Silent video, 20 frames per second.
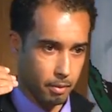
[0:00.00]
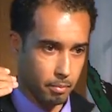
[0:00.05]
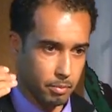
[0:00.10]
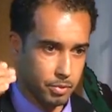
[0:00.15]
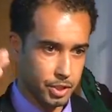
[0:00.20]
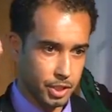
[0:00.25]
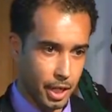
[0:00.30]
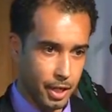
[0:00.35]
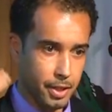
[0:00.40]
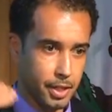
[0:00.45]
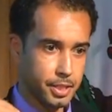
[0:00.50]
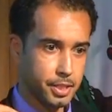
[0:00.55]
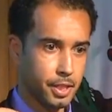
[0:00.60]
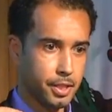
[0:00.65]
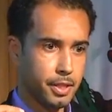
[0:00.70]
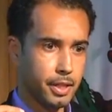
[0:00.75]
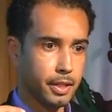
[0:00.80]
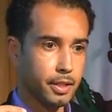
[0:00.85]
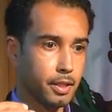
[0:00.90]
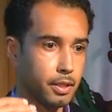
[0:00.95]
say this to
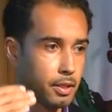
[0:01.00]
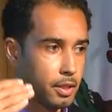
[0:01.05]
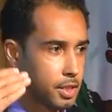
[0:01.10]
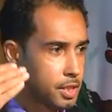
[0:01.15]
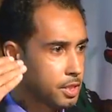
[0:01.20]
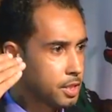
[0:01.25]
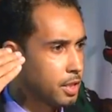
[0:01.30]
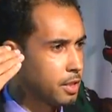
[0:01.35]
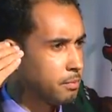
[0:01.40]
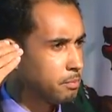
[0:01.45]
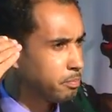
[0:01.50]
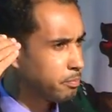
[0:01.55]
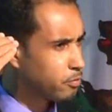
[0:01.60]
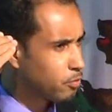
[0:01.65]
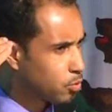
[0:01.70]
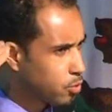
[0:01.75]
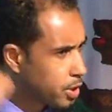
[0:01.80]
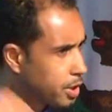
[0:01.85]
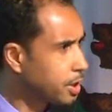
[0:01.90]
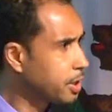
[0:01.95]
think this is a
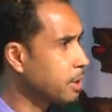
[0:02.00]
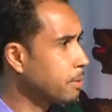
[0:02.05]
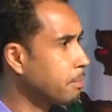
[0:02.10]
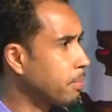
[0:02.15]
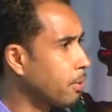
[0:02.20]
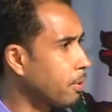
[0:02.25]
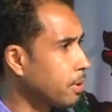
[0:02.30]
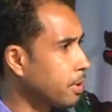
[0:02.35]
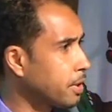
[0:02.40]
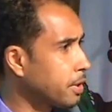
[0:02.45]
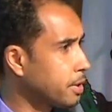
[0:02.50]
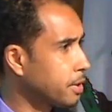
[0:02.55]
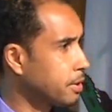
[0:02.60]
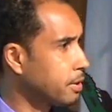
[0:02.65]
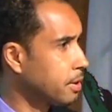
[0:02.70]
really important